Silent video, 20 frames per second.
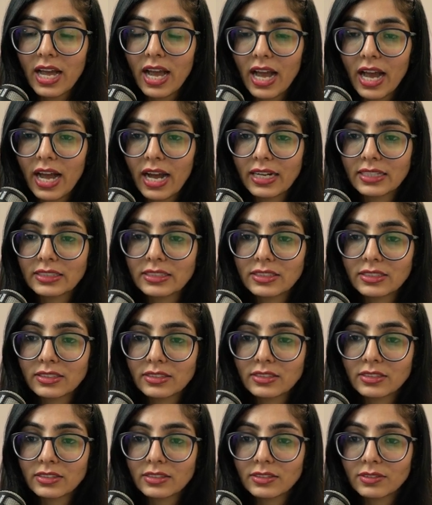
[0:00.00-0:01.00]
and
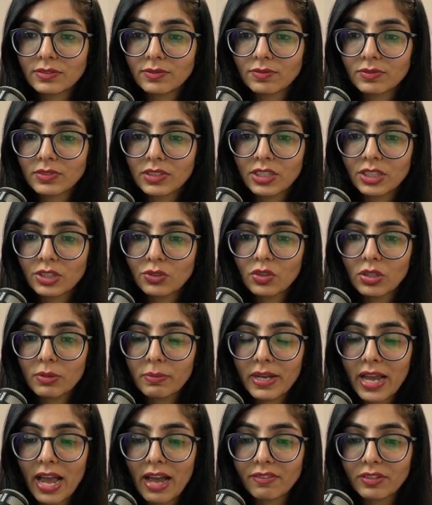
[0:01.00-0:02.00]
it will
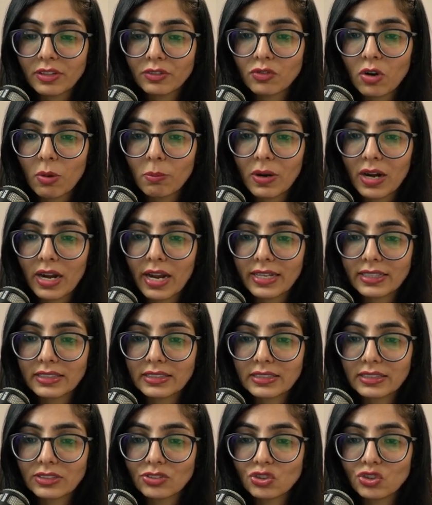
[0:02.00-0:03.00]
be having formula like
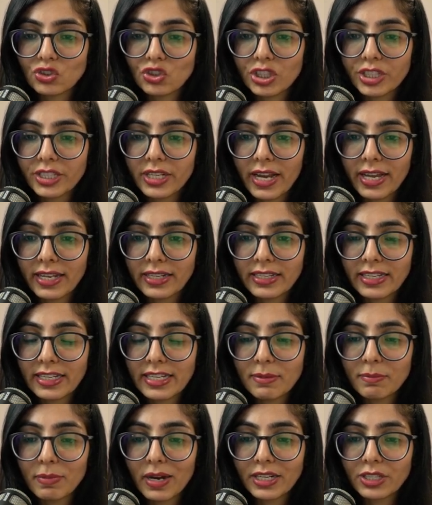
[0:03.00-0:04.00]
this, Gn
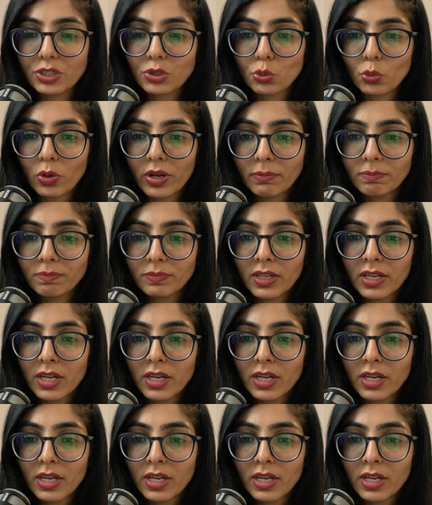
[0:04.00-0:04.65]
E by 2m.